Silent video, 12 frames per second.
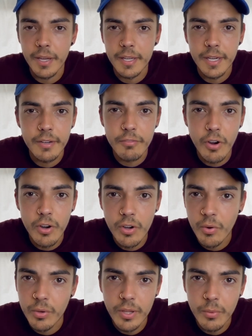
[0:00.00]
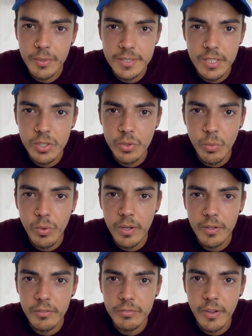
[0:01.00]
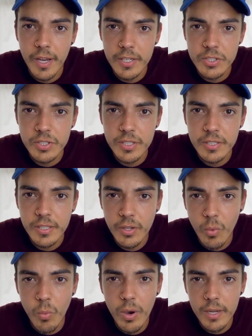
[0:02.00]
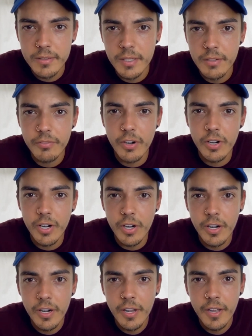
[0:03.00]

an inverter that was a 1200 watt inverter,